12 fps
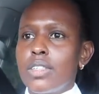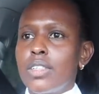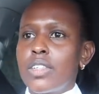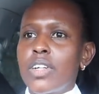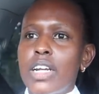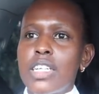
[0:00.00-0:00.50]

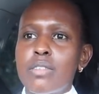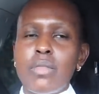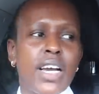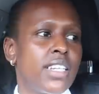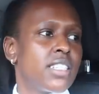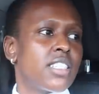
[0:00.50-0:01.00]
regretting
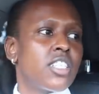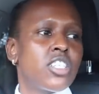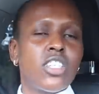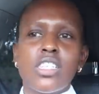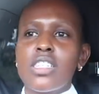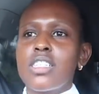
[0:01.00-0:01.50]
my
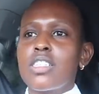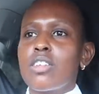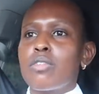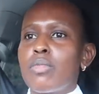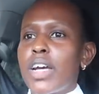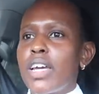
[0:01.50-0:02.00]
decisions,
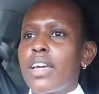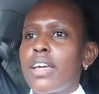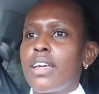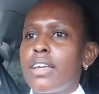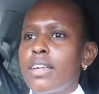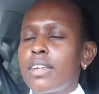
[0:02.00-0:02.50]
or
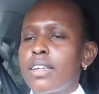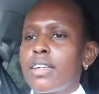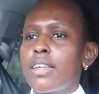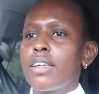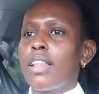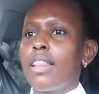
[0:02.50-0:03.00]
my
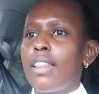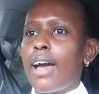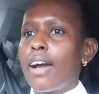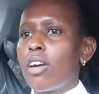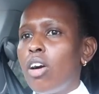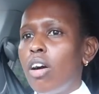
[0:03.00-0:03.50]

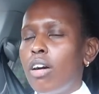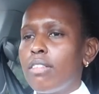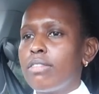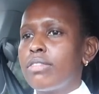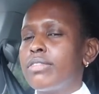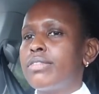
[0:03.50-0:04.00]
lack
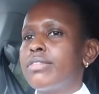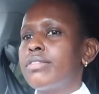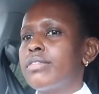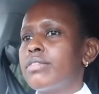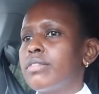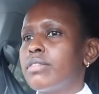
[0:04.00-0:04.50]
of
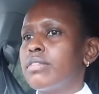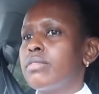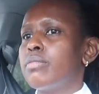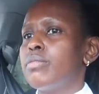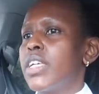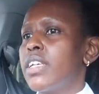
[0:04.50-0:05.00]

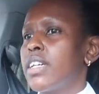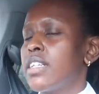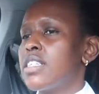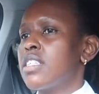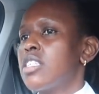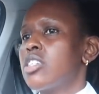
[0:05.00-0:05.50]
making
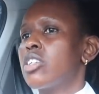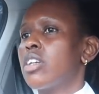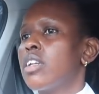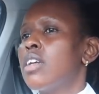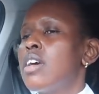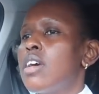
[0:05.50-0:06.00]
a
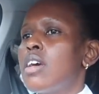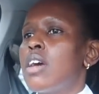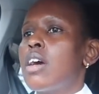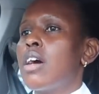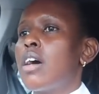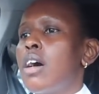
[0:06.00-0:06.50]

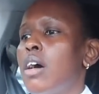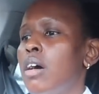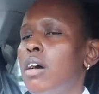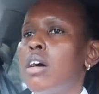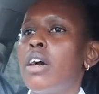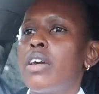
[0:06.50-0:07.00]
decision.
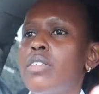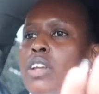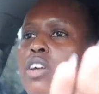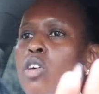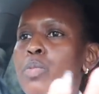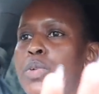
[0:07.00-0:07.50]
Oh, I
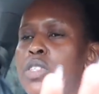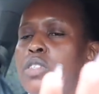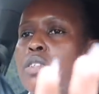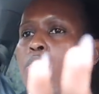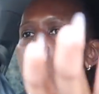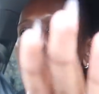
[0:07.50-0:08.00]
really hope
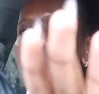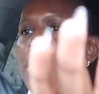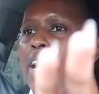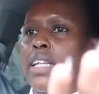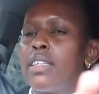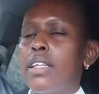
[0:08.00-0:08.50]
it's
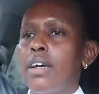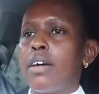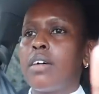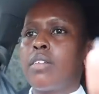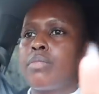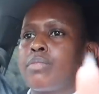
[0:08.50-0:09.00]
warmer at
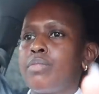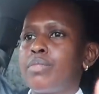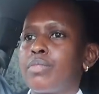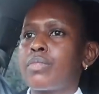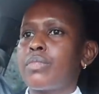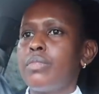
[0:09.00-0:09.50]

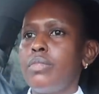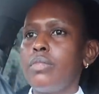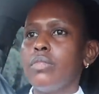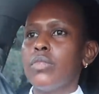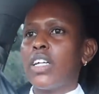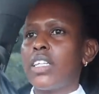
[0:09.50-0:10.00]

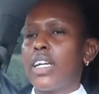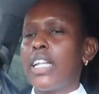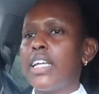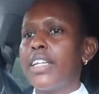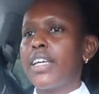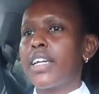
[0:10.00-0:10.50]
the
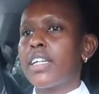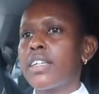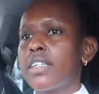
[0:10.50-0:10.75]
clinic.